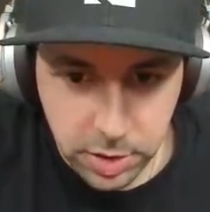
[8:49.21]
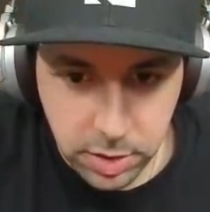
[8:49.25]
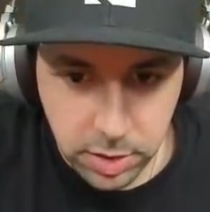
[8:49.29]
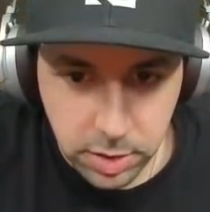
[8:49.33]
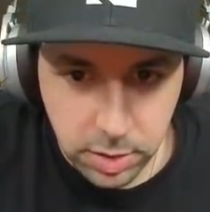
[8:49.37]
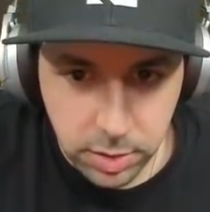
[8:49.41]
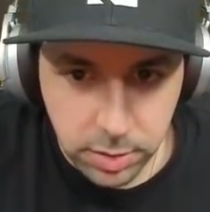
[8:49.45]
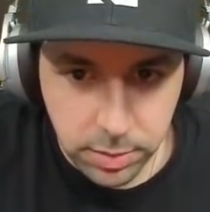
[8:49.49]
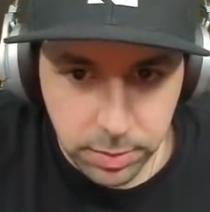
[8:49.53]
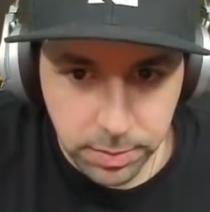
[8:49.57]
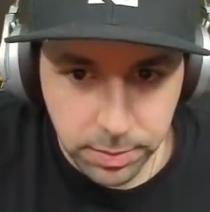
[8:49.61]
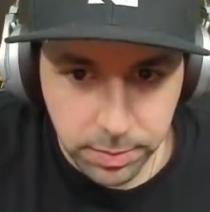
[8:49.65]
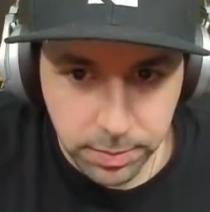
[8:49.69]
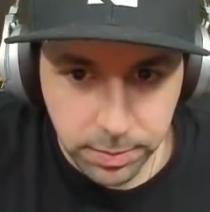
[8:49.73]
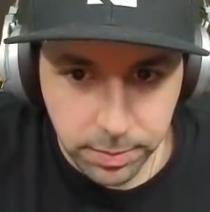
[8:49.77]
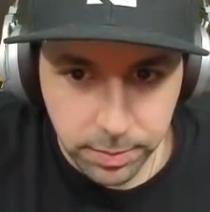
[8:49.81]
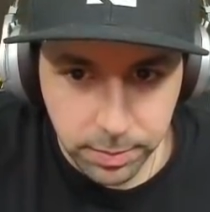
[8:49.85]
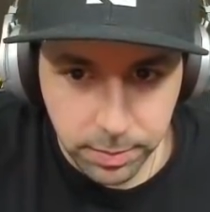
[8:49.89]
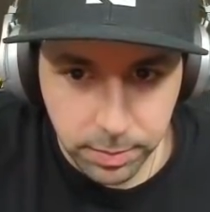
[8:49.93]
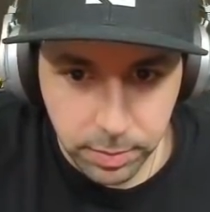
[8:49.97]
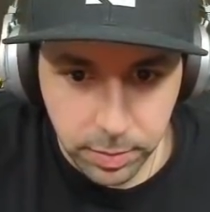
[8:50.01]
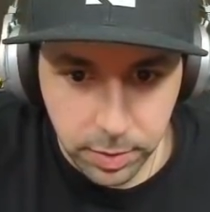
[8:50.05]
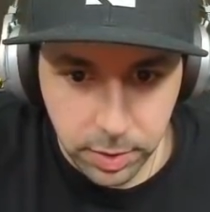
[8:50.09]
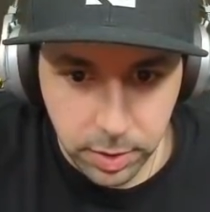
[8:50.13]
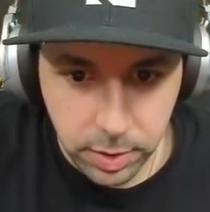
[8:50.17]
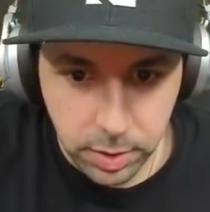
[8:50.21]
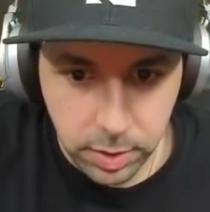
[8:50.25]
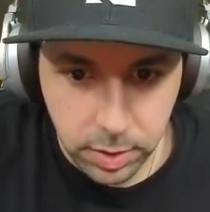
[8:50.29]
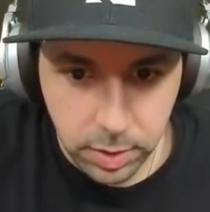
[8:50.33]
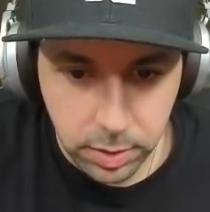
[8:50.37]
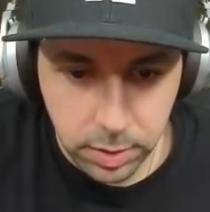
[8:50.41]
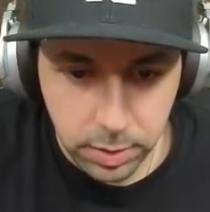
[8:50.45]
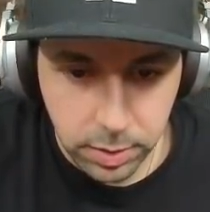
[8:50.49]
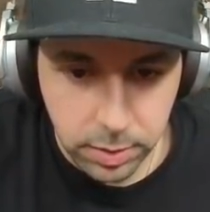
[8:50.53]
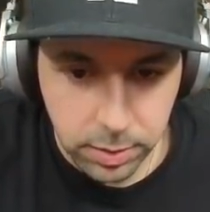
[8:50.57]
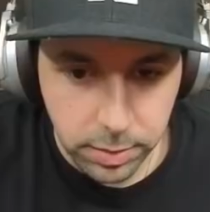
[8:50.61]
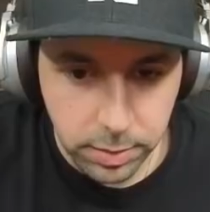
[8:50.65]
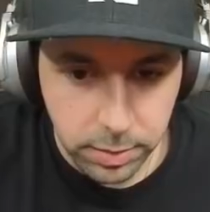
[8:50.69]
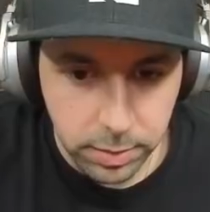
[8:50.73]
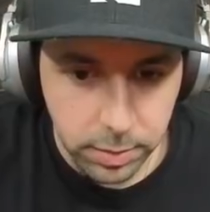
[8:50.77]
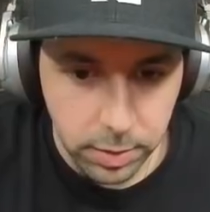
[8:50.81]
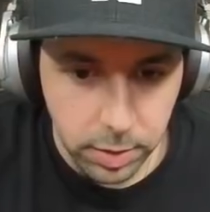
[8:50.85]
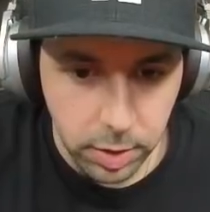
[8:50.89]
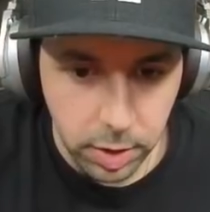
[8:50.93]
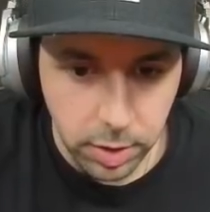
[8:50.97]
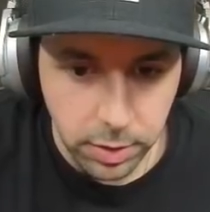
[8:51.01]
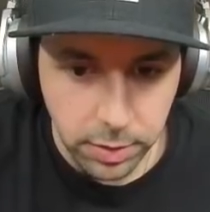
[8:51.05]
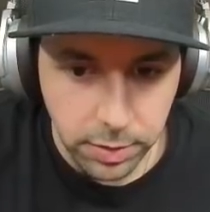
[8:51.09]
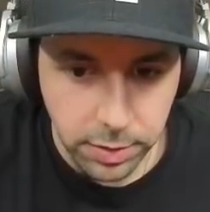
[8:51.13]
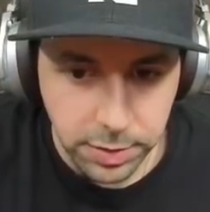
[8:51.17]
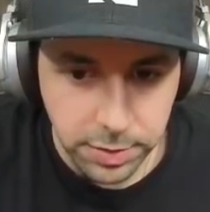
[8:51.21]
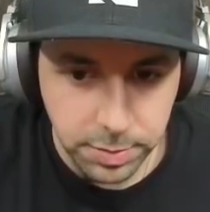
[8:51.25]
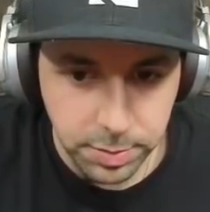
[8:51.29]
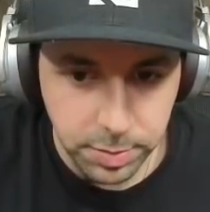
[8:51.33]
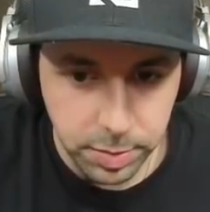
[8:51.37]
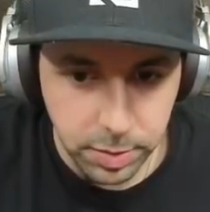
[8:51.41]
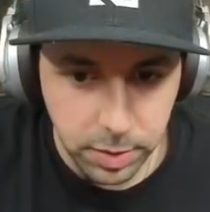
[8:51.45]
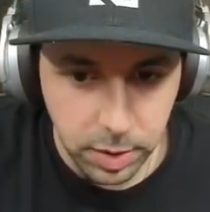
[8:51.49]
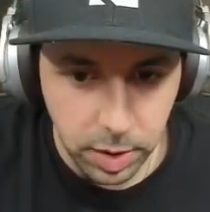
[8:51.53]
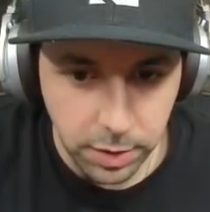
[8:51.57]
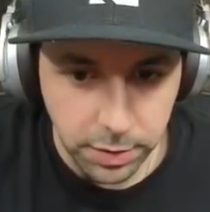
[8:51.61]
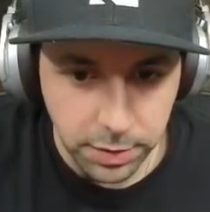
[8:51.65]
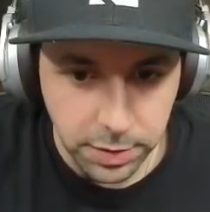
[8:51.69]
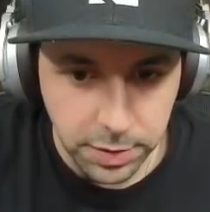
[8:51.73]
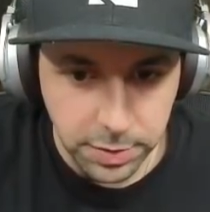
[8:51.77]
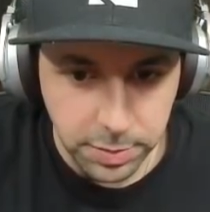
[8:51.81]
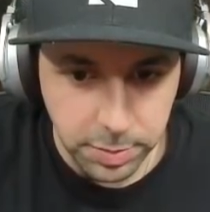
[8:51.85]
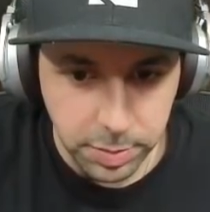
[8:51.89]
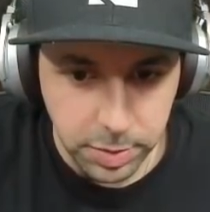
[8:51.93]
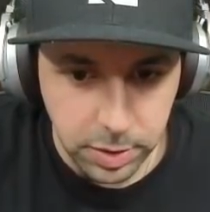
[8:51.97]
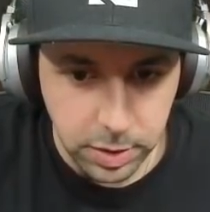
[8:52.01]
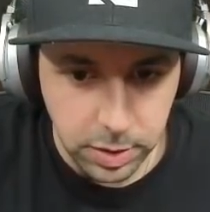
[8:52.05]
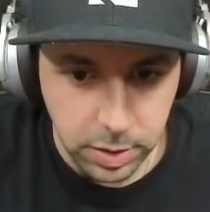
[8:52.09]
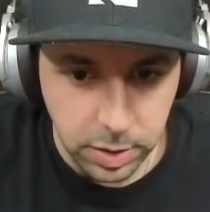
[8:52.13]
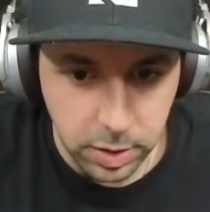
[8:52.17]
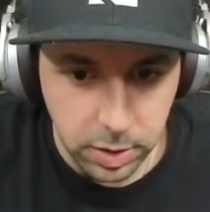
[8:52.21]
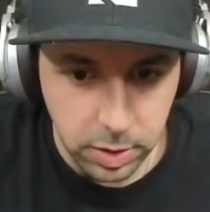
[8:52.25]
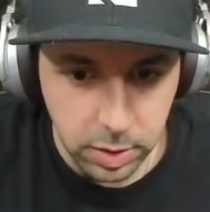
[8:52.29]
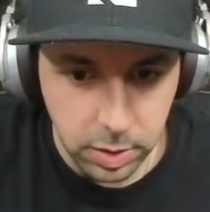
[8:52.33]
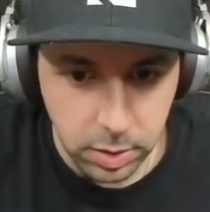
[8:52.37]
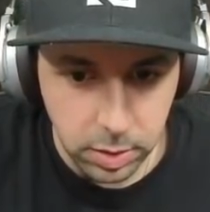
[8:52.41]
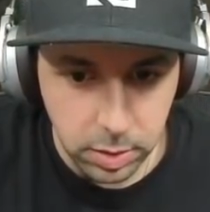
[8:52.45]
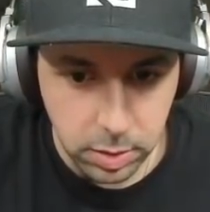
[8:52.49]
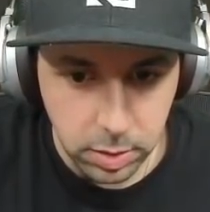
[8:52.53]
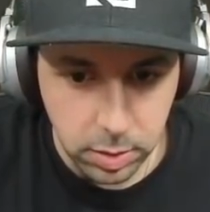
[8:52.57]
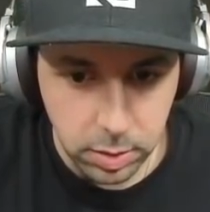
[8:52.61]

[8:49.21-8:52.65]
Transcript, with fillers: Just hold it, that's fine. Just I'll just peek it.